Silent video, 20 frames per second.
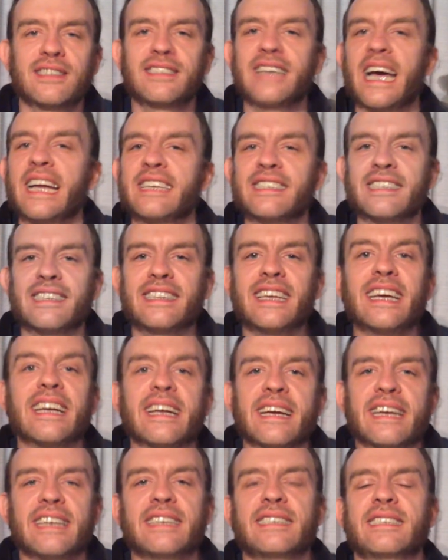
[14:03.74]
that's the
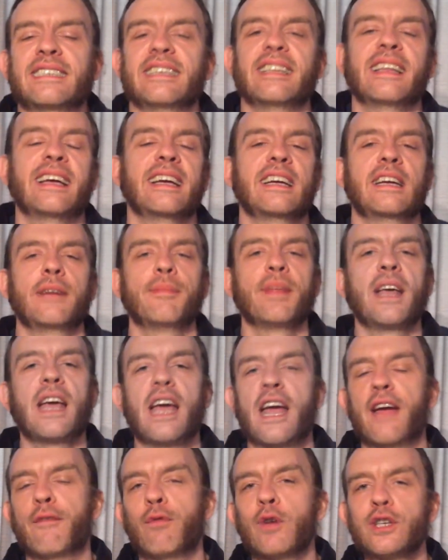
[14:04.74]
thing, is that
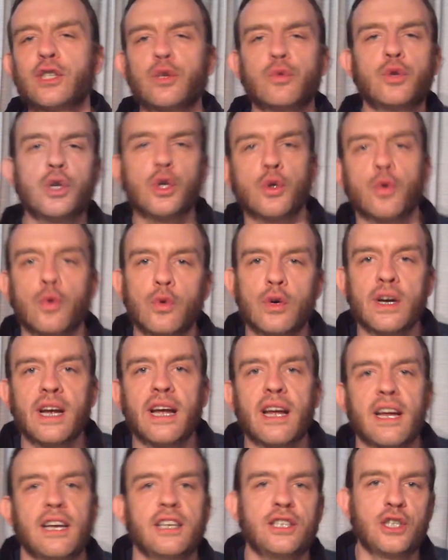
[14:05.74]
if what you do
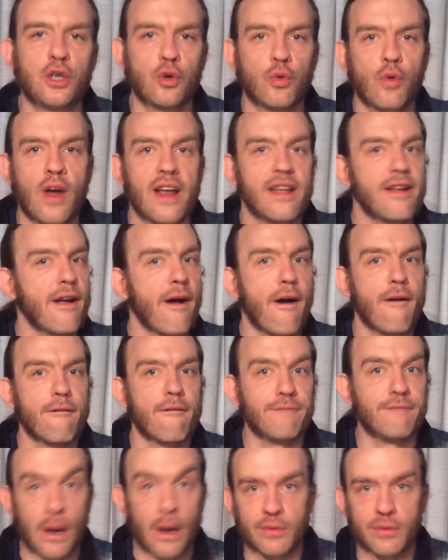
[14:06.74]
is you write
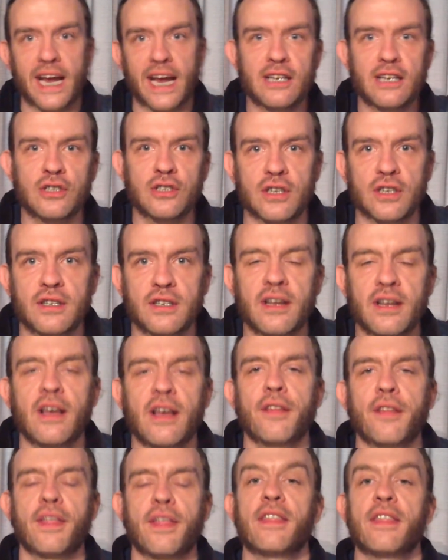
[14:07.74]
Foundation,
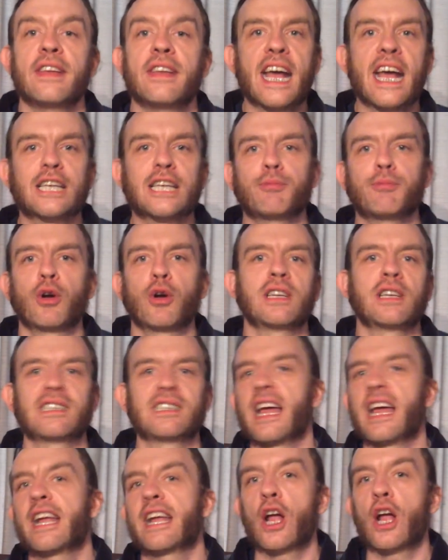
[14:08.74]
then the next book is
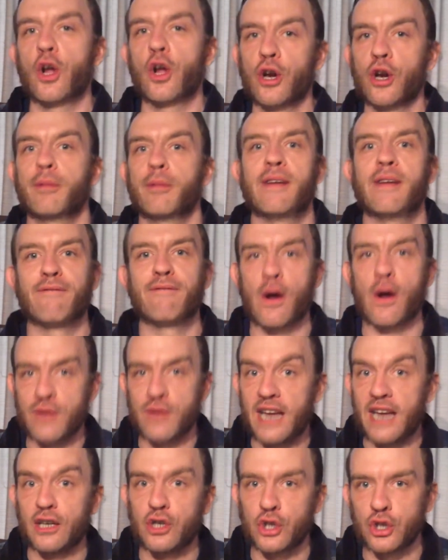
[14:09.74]
going to be
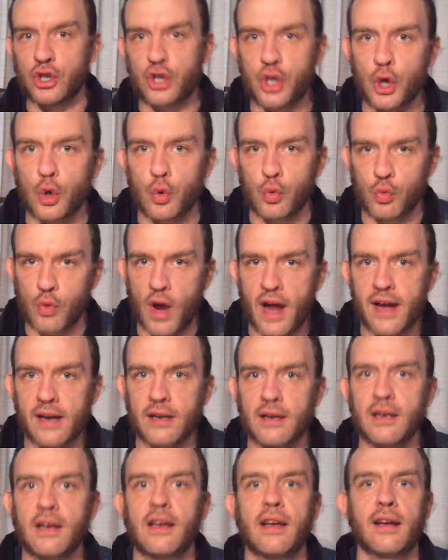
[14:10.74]
Foundation 2, right?
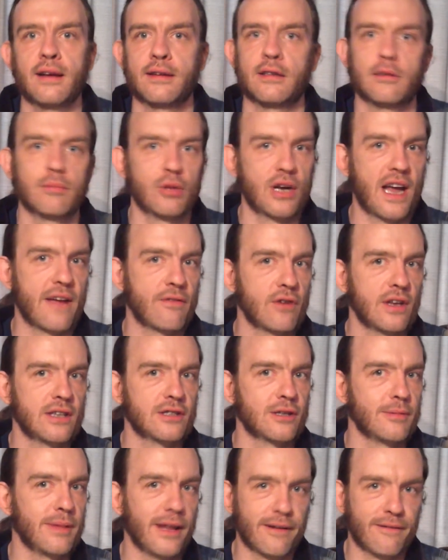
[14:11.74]
And the book after that is
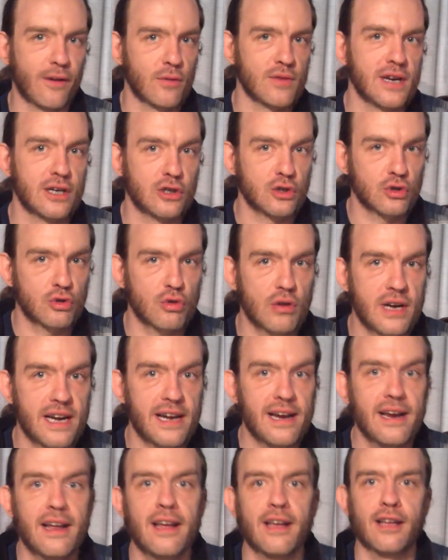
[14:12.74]
going to be Foundation 3, and
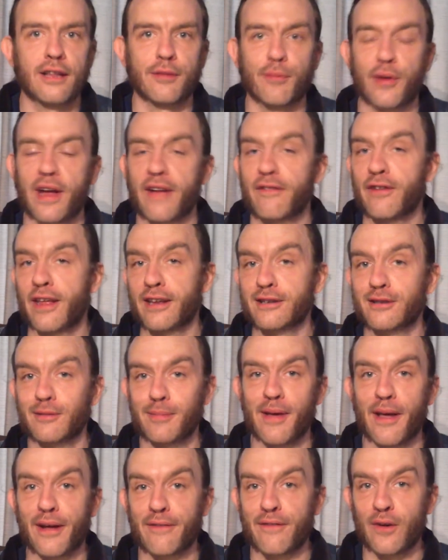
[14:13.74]
the book after that is going to
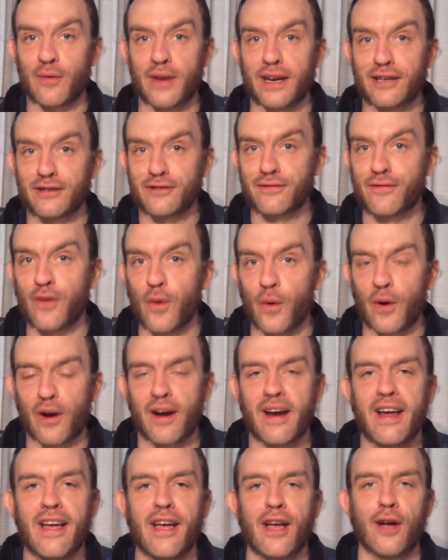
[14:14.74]
be Foundation 4.
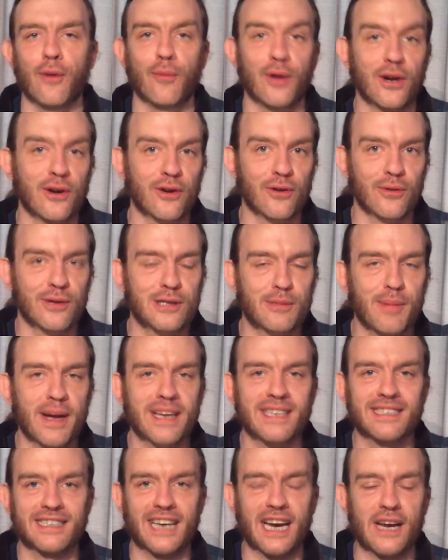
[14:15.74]
And what you're going to
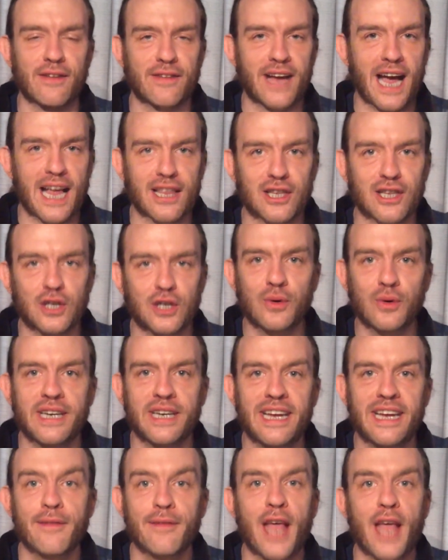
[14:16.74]
expect is kind of
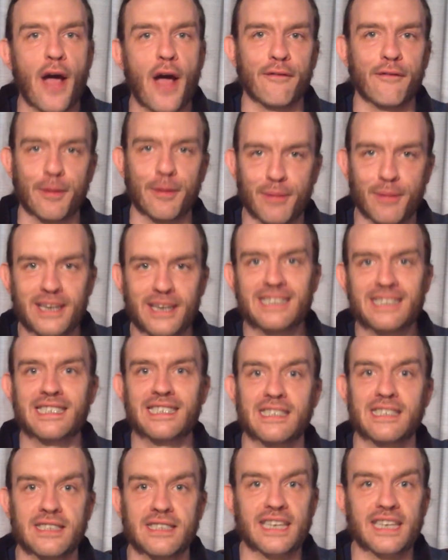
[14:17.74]
continuity of
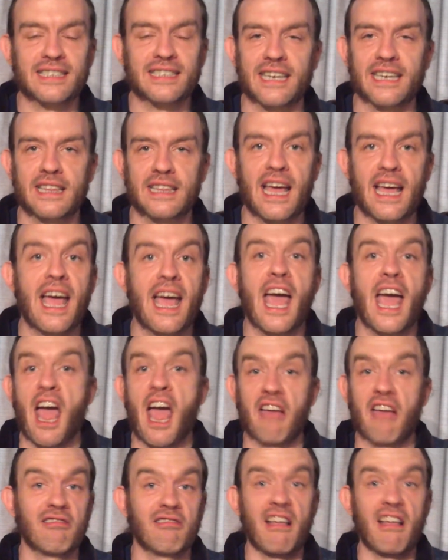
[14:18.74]
places and things like that.
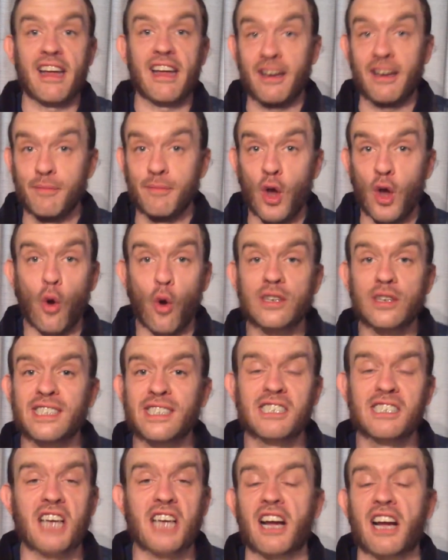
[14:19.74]
And
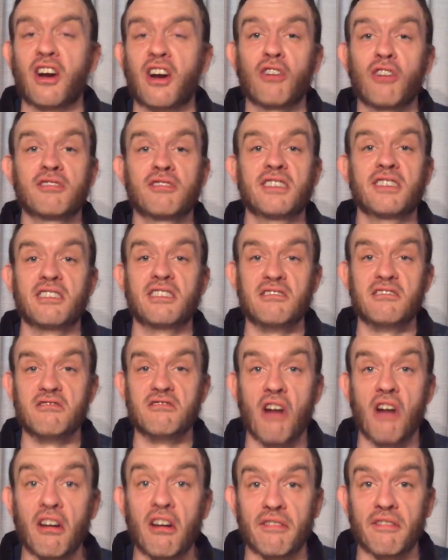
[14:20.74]
Orson Scott Card did
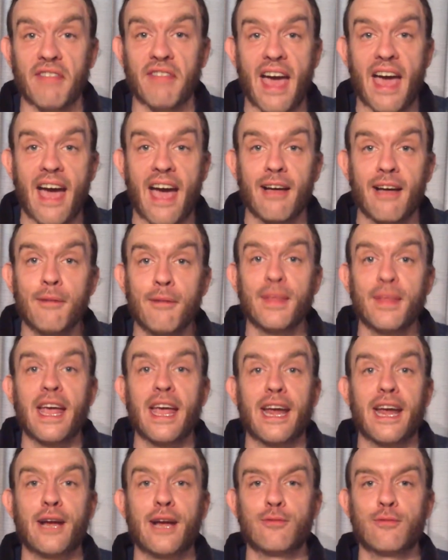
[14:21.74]
none of that.
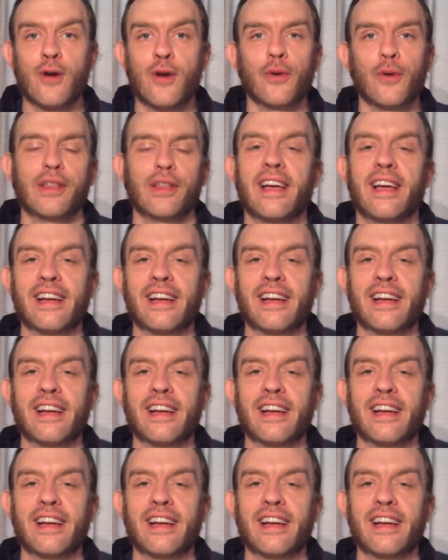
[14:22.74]
He wrote